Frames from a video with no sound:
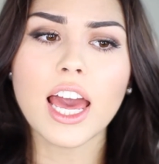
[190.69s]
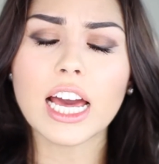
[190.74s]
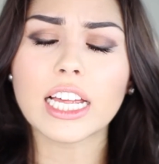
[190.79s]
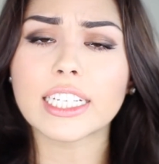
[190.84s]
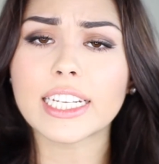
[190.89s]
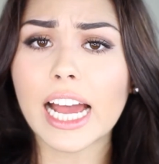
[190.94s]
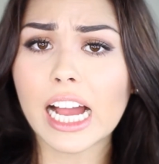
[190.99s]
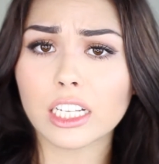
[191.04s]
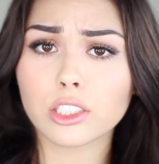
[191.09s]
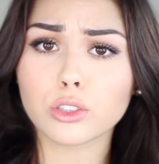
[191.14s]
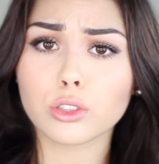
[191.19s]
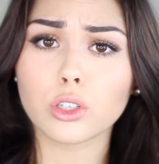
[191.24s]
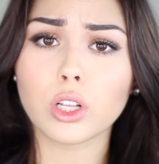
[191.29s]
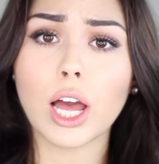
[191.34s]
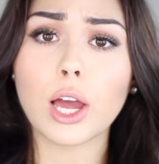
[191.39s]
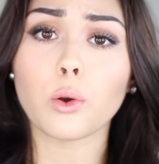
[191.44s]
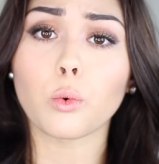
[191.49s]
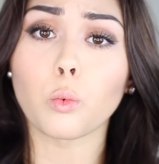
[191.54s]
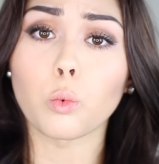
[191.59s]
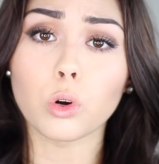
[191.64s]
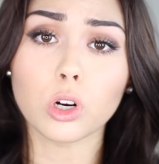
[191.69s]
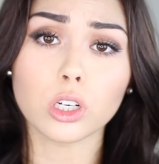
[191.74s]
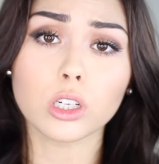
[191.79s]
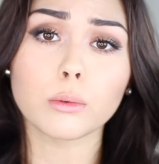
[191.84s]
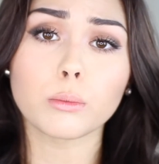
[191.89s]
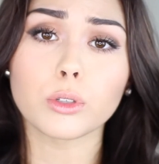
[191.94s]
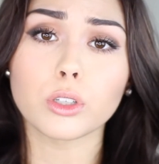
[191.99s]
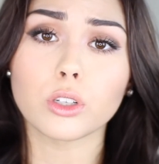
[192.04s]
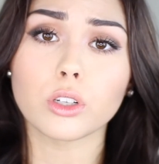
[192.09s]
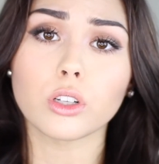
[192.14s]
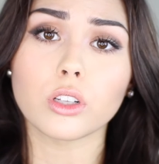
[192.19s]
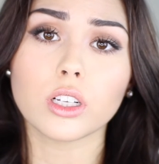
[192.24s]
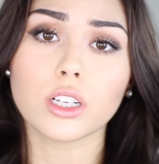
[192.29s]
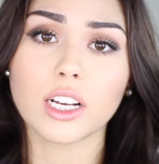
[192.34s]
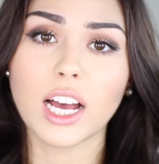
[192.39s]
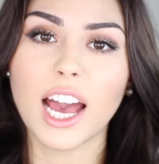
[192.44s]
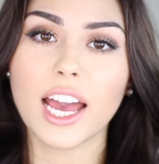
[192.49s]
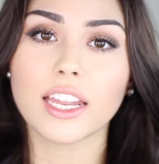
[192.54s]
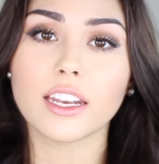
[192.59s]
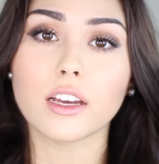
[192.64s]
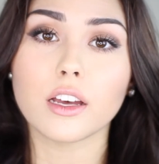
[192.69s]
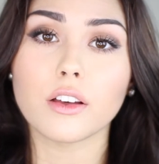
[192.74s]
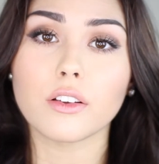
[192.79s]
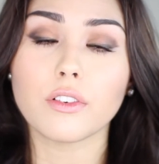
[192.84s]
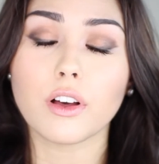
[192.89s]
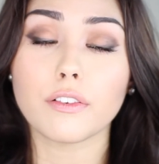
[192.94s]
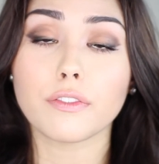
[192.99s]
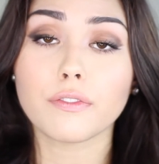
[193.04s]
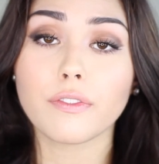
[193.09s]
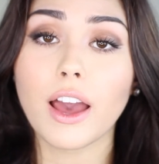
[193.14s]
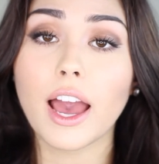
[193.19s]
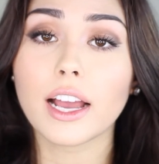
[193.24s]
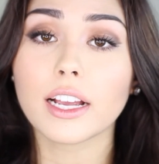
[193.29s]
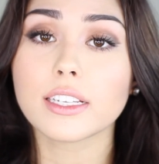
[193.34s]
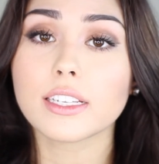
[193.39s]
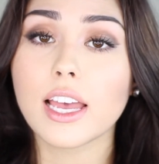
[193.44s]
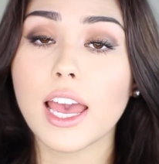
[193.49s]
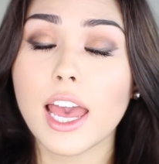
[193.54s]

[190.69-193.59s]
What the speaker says: natural and workable kind of effect,